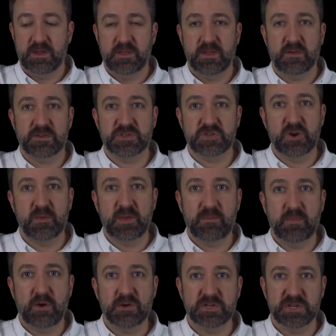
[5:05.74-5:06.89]
Now the strumming
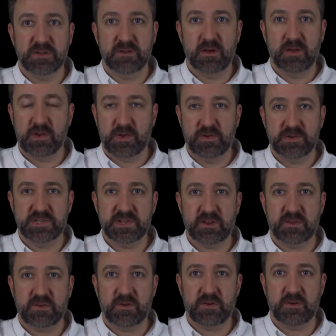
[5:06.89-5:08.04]
motion on acoustic
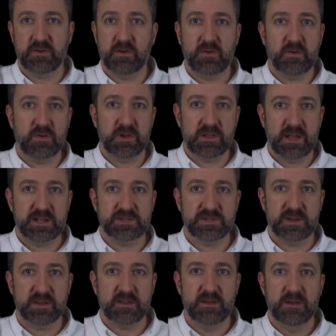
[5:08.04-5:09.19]
guitar or
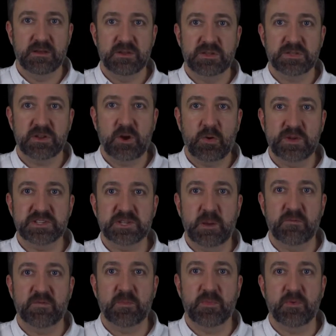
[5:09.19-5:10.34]
electric should always
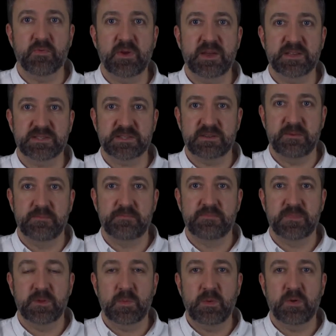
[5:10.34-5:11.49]
come from the wrist.
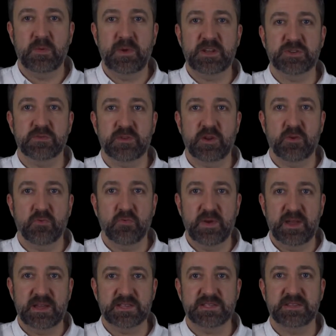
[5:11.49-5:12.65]
We want to make sure that our
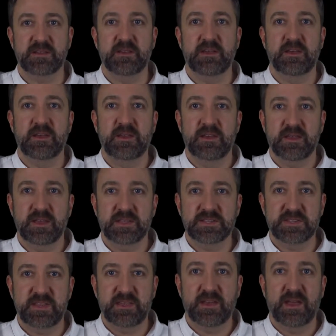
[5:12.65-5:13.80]
wrist is
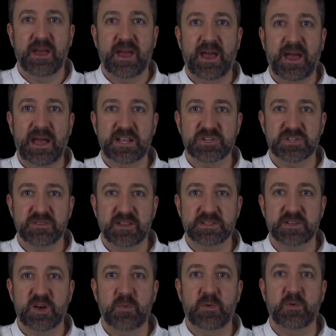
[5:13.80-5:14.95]
the action that's
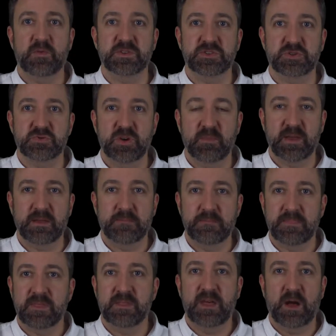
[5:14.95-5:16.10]
coming with the strumming,
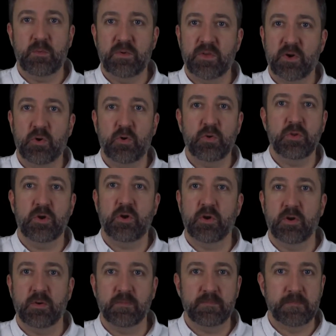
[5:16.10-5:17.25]
not with the whole
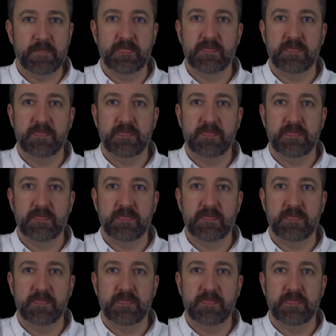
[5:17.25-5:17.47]
arm.